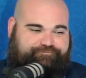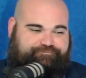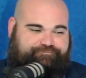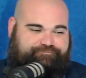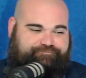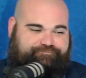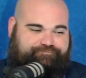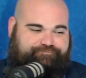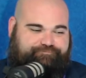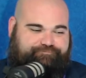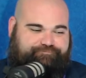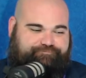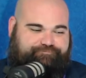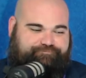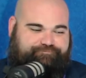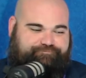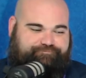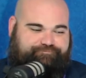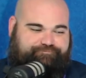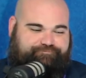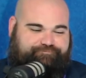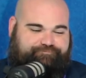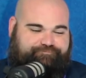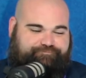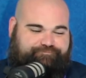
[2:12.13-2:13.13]

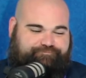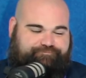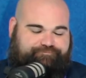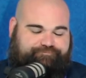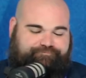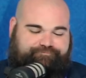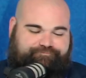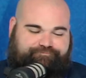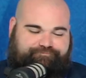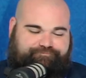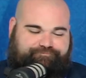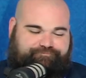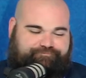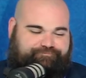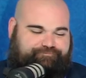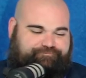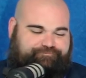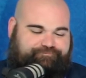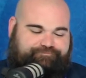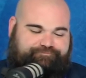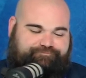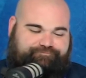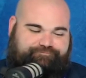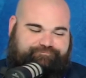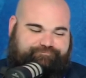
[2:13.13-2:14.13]

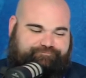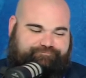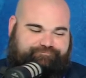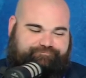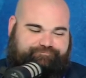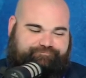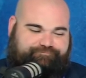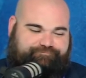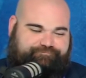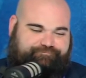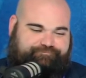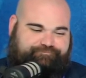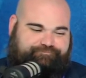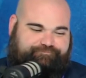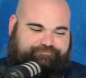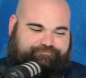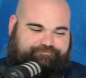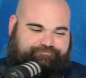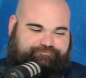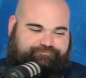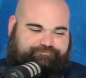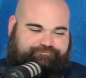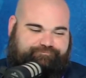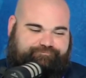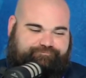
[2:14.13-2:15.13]

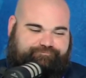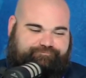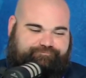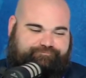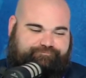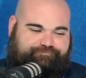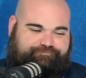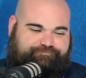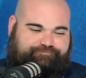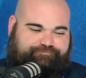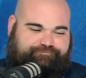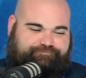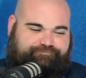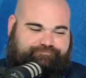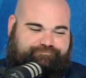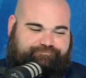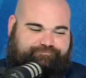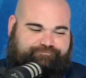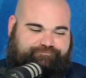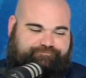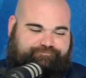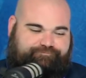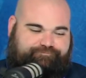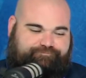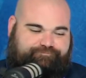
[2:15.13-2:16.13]

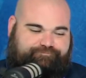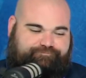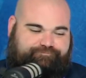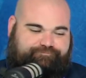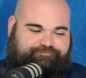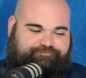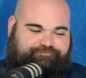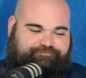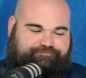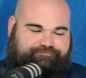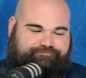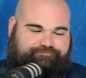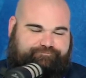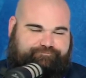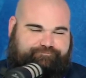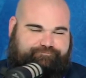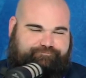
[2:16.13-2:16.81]
[no speech]